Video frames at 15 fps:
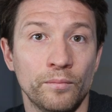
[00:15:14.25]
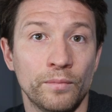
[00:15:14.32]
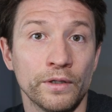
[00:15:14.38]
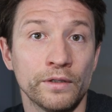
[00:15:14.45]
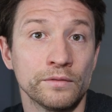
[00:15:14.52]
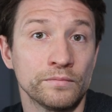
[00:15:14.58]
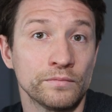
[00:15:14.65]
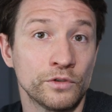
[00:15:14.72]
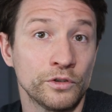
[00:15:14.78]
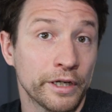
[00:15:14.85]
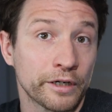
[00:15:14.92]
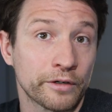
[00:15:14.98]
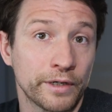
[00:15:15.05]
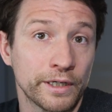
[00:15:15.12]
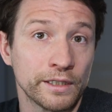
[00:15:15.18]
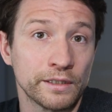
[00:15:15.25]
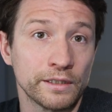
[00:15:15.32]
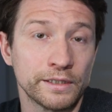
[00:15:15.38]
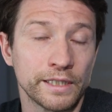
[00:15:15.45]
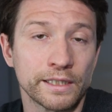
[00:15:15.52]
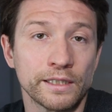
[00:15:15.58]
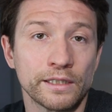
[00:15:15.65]
But to their
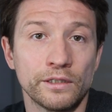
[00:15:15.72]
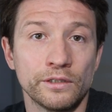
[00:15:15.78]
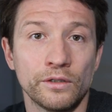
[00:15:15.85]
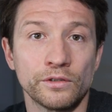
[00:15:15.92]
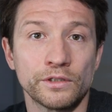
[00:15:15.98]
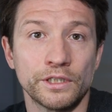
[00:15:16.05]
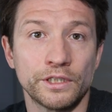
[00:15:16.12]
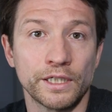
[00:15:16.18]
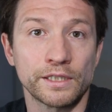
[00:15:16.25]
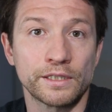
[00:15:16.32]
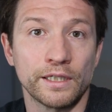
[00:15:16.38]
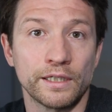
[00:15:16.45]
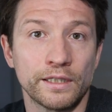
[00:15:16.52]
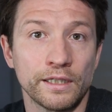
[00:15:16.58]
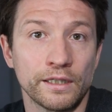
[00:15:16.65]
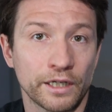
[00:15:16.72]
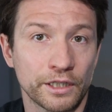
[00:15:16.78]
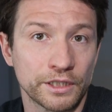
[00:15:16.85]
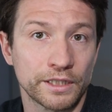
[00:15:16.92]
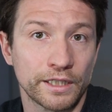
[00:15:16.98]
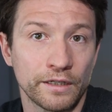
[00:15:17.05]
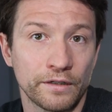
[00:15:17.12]
credit, technical notes suggest that the
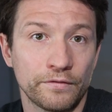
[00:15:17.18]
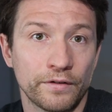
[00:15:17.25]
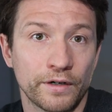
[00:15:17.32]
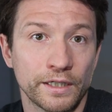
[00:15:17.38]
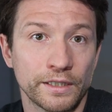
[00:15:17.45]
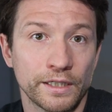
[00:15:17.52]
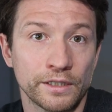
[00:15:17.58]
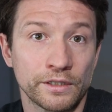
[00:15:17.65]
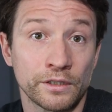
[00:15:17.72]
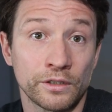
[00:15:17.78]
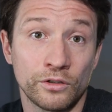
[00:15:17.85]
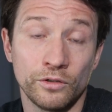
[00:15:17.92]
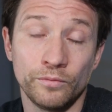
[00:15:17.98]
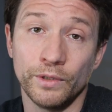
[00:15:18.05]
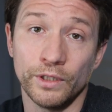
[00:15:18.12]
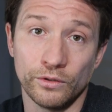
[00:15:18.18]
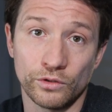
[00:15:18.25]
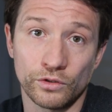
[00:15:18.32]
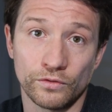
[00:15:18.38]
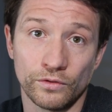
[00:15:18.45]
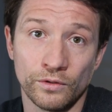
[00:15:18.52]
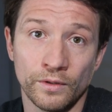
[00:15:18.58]
large-scale fire test could be
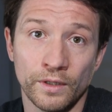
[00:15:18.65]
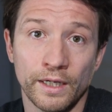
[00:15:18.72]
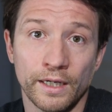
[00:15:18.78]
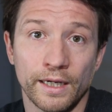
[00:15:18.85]
useful,